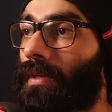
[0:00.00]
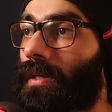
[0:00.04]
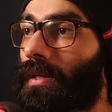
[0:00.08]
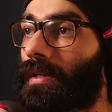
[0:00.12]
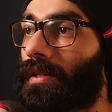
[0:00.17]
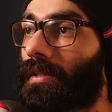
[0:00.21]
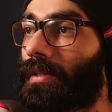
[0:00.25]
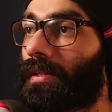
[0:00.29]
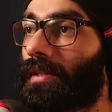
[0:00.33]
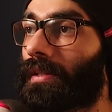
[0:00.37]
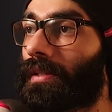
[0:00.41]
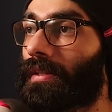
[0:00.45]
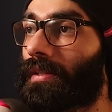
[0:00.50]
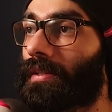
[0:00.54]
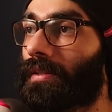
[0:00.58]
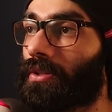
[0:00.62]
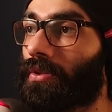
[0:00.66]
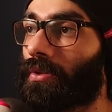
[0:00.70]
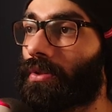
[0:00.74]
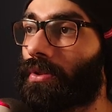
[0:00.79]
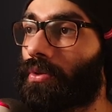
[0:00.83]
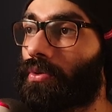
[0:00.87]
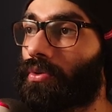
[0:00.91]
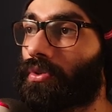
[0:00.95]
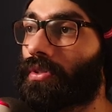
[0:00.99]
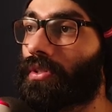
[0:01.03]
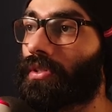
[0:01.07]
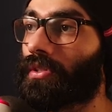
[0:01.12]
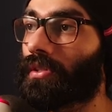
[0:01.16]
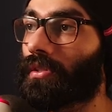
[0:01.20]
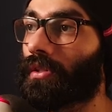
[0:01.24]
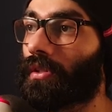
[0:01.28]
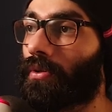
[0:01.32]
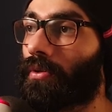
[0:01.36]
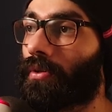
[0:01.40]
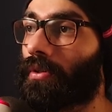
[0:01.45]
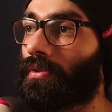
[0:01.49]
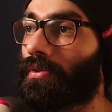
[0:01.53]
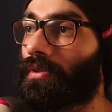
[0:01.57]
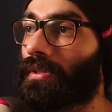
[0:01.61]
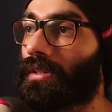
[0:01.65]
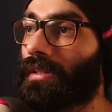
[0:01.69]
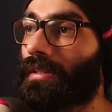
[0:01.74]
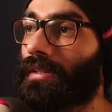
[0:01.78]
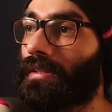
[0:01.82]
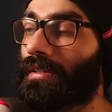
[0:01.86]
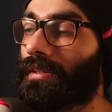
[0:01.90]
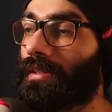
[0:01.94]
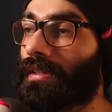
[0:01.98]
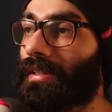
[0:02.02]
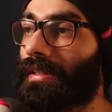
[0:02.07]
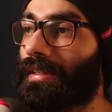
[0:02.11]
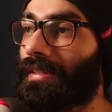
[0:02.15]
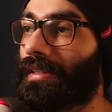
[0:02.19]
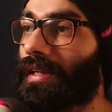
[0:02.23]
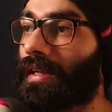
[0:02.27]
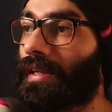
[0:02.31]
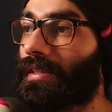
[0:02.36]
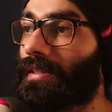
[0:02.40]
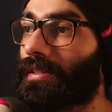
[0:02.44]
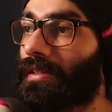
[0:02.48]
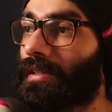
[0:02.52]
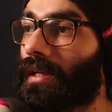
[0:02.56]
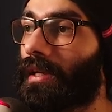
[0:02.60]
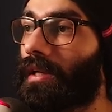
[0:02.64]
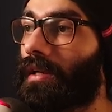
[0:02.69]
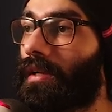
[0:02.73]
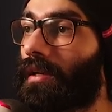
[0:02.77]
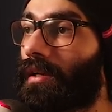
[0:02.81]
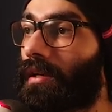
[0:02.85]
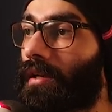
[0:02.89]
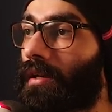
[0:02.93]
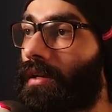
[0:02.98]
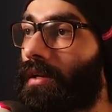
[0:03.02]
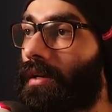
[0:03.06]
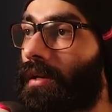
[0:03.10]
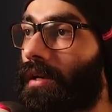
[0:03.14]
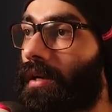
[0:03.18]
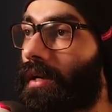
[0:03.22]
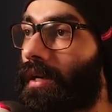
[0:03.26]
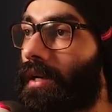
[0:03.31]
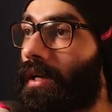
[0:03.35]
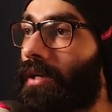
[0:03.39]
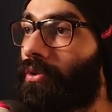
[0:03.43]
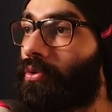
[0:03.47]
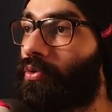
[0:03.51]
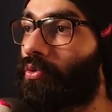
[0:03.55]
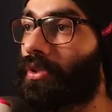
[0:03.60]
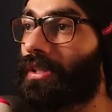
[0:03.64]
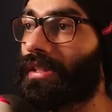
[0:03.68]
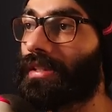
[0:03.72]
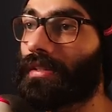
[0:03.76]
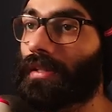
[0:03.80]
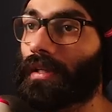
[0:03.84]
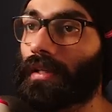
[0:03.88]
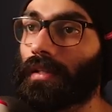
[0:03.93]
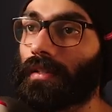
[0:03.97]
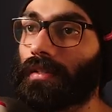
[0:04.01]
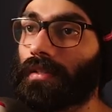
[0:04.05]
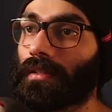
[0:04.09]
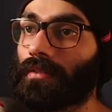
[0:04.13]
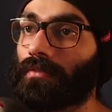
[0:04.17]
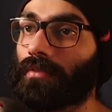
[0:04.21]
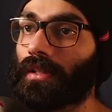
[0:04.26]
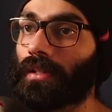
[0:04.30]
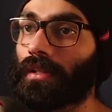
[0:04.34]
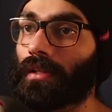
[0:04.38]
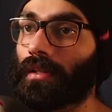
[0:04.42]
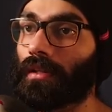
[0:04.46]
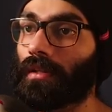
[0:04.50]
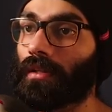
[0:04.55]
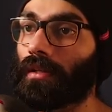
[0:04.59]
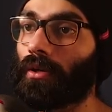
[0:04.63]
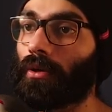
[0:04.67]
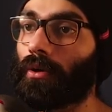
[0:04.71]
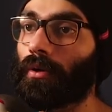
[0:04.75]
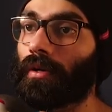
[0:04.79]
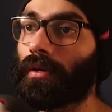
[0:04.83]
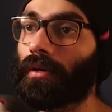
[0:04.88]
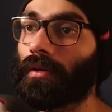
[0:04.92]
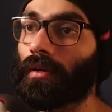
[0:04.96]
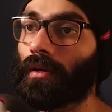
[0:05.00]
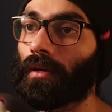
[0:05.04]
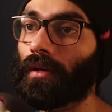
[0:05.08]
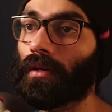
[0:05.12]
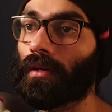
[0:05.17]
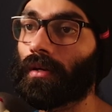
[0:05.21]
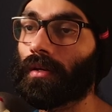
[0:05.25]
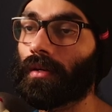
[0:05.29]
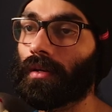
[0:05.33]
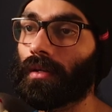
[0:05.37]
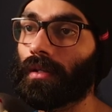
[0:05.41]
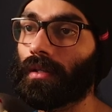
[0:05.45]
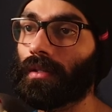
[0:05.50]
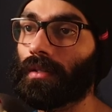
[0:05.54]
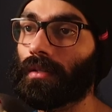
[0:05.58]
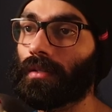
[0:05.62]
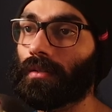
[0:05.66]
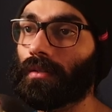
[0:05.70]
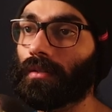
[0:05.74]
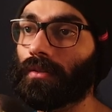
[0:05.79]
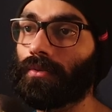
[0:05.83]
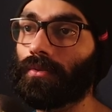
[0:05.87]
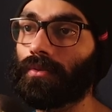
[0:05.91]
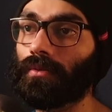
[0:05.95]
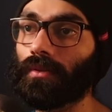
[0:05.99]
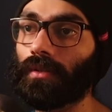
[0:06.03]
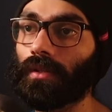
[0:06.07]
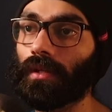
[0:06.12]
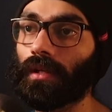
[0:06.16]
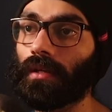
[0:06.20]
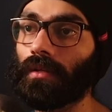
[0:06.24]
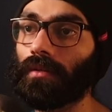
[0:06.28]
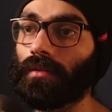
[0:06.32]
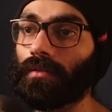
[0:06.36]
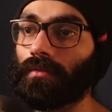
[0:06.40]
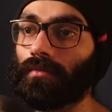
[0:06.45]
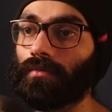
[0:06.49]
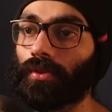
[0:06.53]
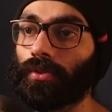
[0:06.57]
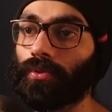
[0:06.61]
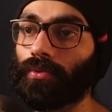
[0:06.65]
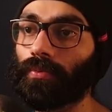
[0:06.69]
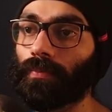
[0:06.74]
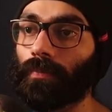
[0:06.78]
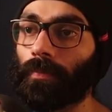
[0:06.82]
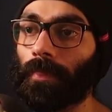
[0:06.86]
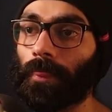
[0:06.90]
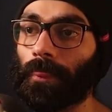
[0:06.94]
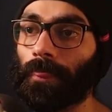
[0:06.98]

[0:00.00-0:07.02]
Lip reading: underneath. So I use this a lot. You see this resize null. I had to resize everything a lot. And I'll go to the rendered view.